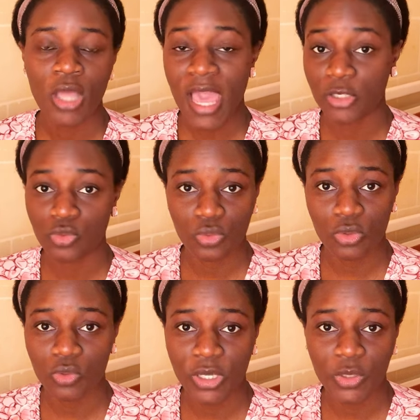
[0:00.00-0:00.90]
I do
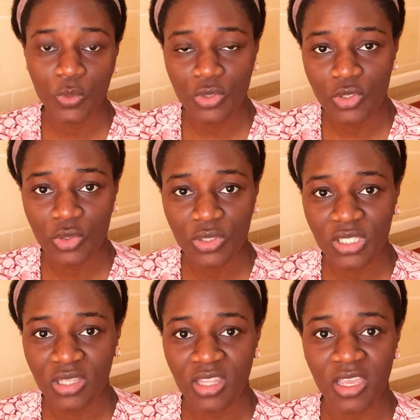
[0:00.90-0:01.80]
not know anyone
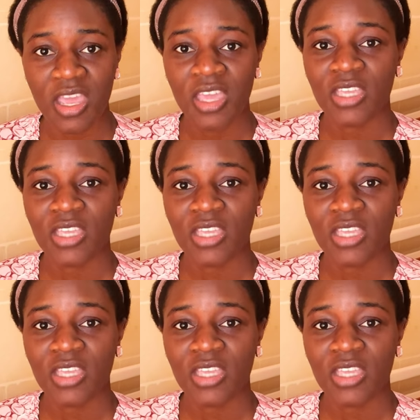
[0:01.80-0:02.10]
studying there.